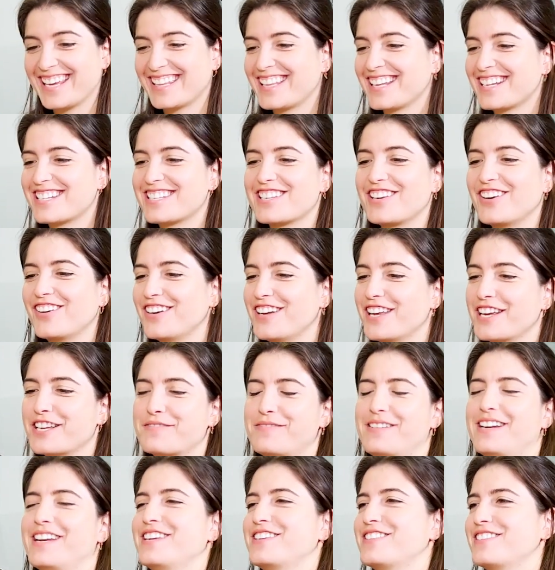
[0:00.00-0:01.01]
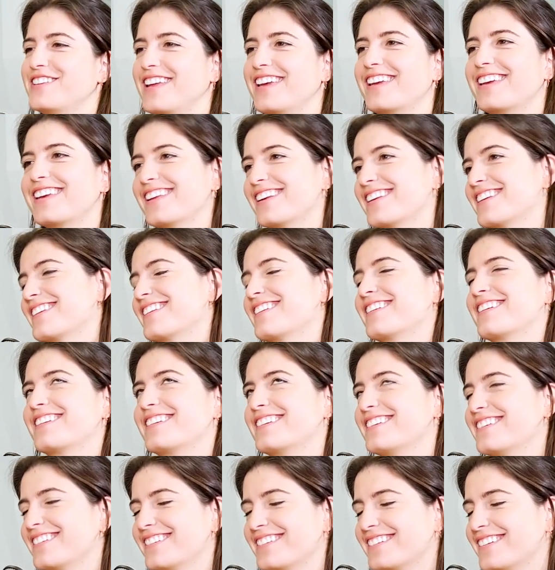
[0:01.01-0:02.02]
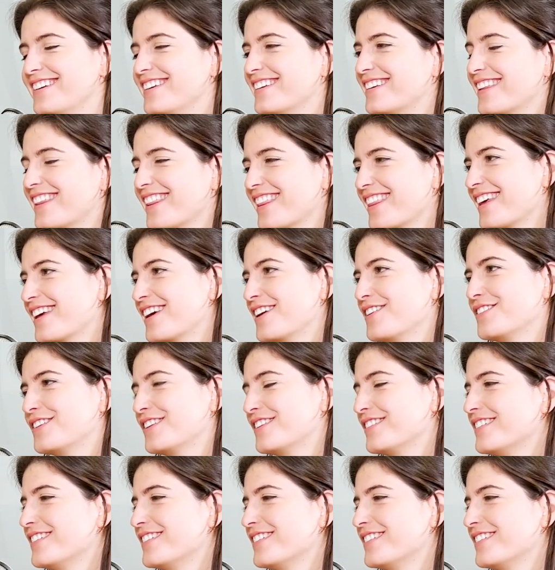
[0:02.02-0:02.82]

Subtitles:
that's the only explanation I can think of.